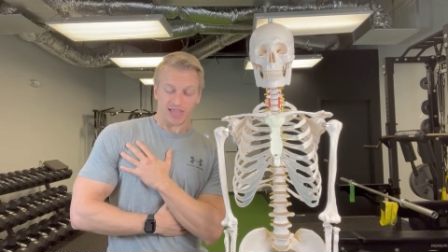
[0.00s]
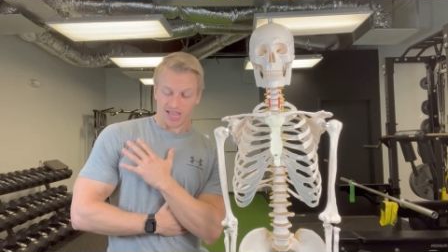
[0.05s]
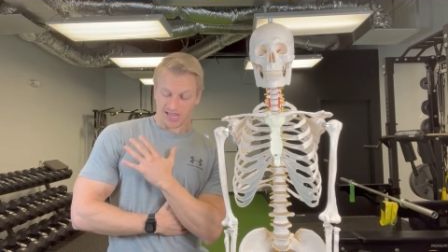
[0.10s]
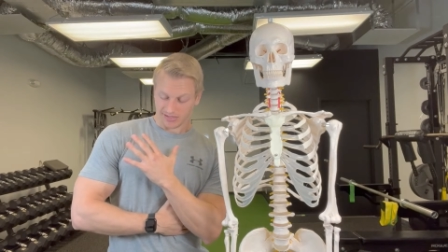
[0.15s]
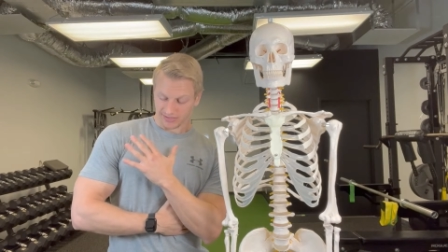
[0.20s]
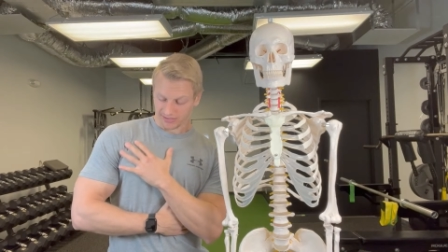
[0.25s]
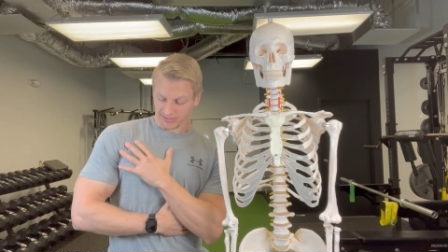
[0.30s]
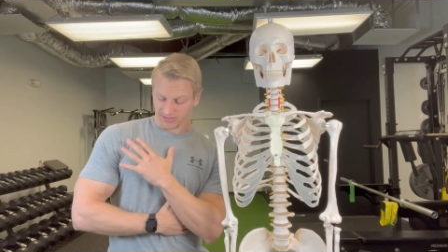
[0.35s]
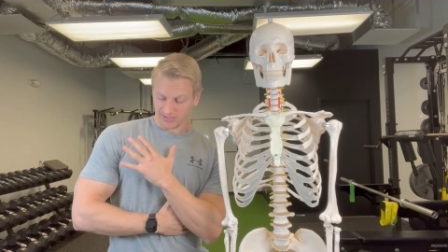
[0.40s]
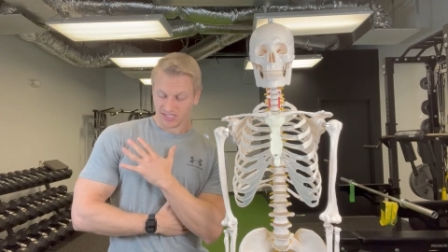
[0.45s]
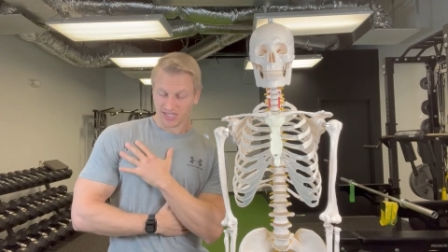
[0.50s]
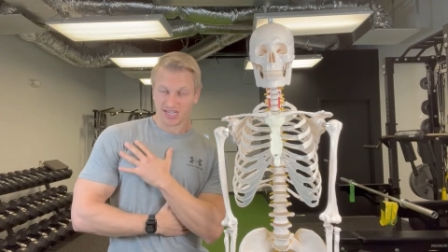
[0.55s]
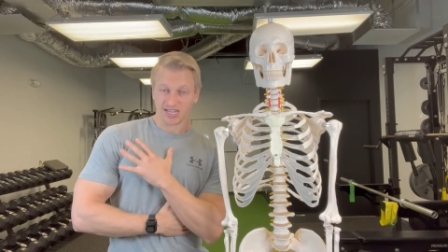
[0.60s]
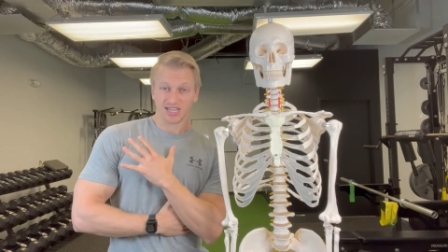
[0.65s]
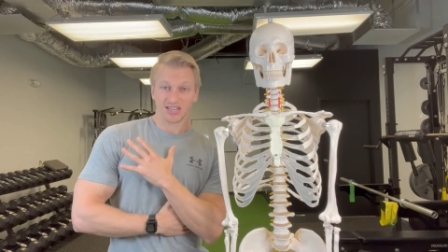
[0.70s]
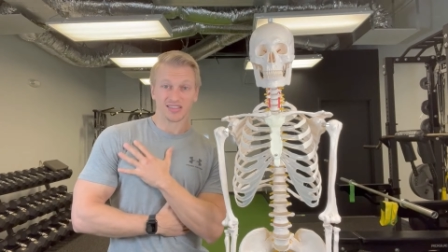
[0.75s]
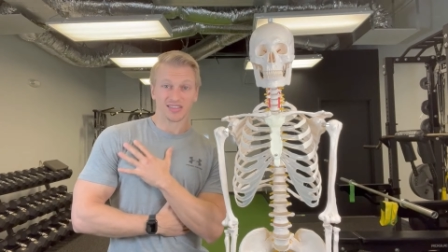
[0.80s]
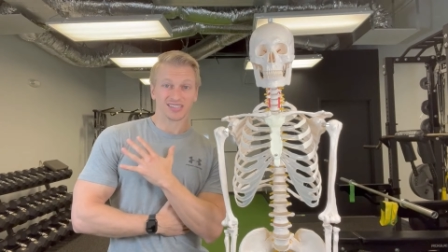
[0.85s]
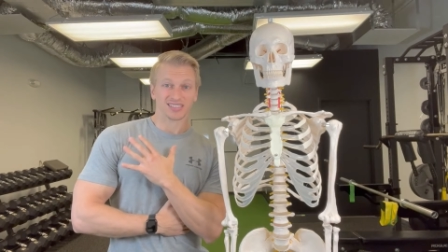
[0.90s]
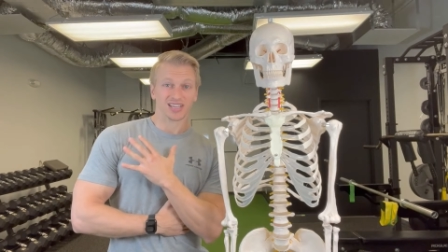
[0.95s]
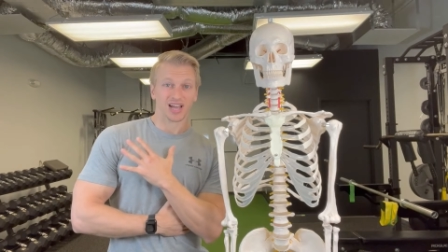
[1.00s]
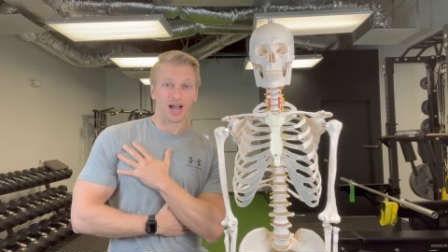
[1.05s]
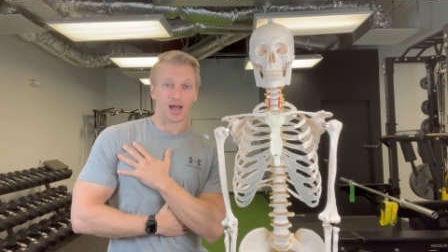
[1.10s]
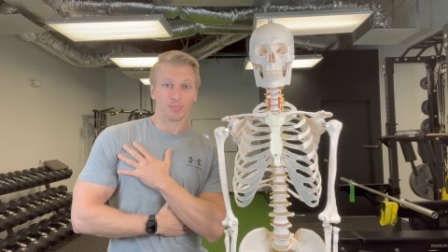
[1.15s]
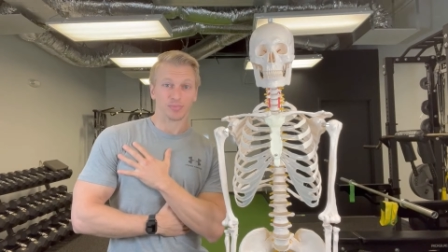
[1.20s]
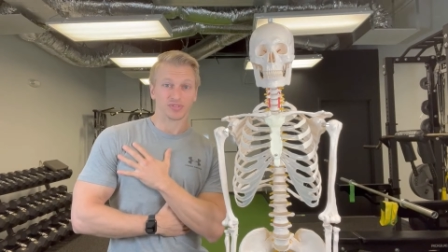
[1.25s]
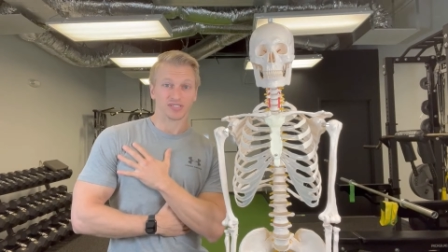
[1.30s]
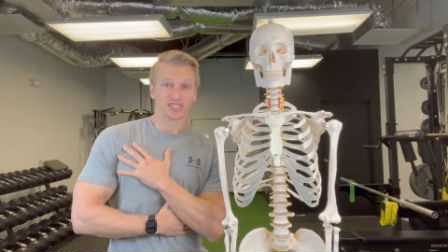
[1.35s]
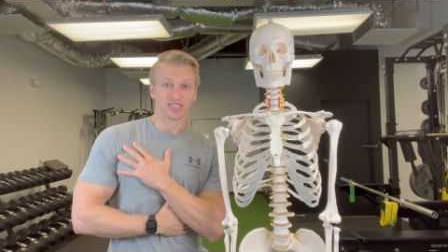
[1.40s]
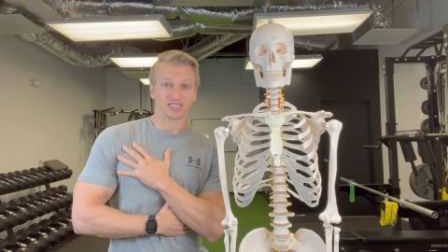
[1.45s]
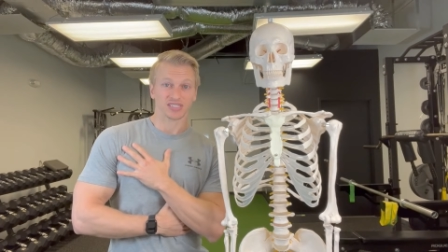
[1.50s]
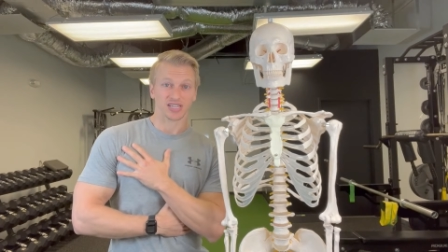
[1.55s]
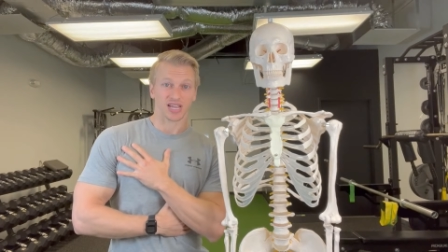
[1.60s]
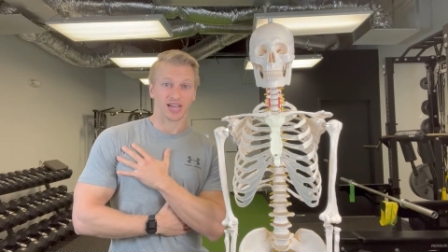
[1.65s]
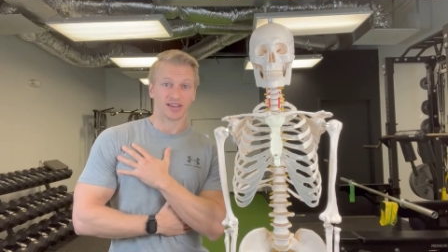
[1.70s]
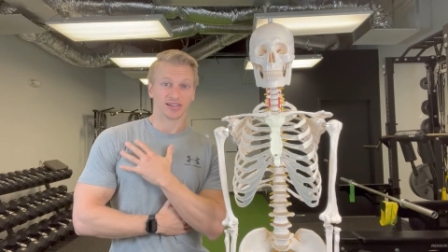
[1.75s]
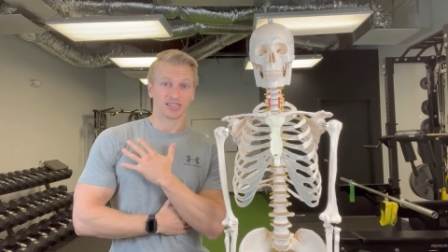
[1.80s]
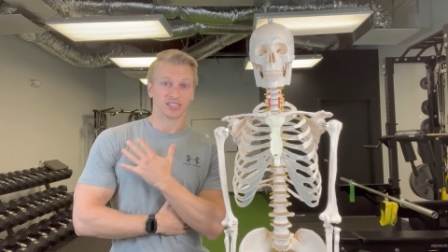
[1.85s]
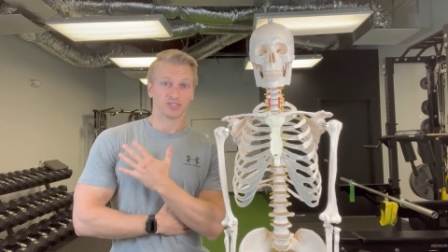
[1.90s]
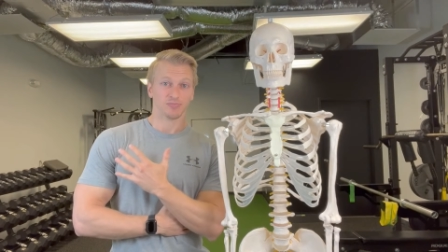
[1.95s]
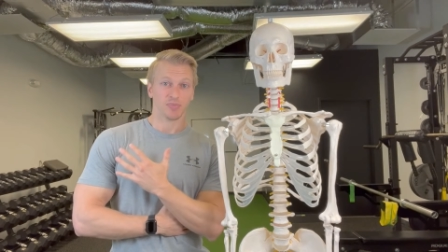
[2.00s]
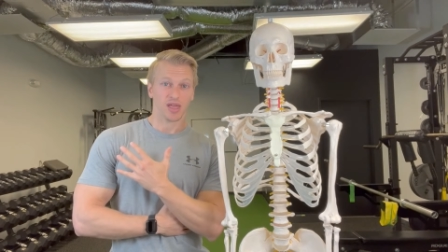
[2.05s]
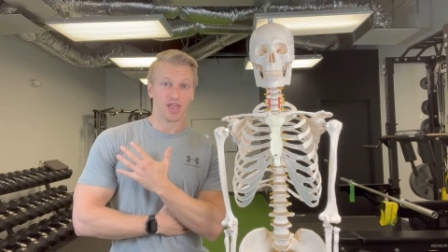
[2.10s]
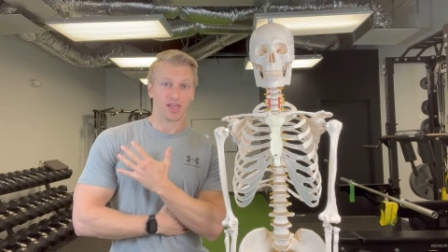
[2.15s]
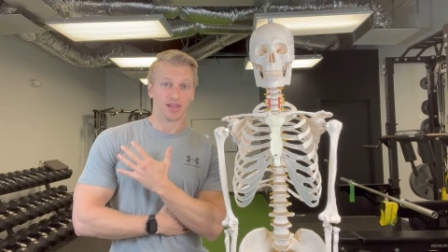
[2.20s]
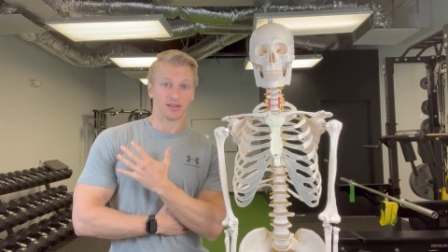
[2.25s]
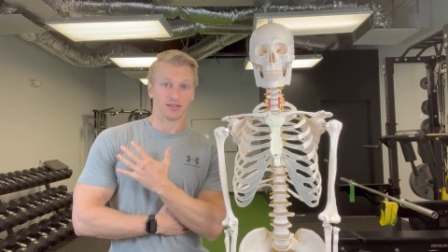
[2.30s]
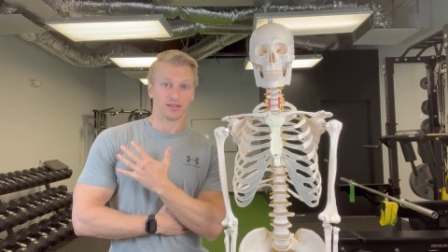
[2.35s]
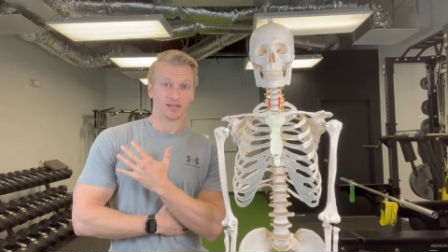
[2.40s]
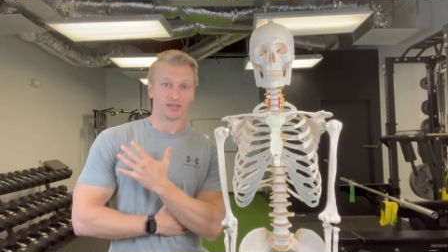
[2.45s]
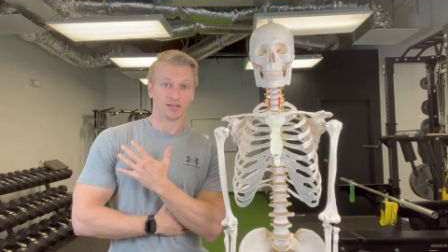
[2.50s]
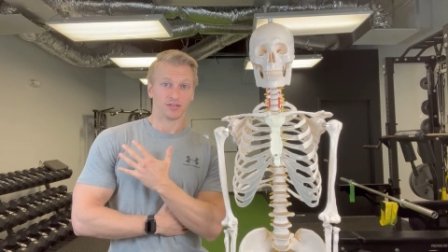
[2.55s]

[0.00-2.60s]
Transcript: and see this opposite side expand.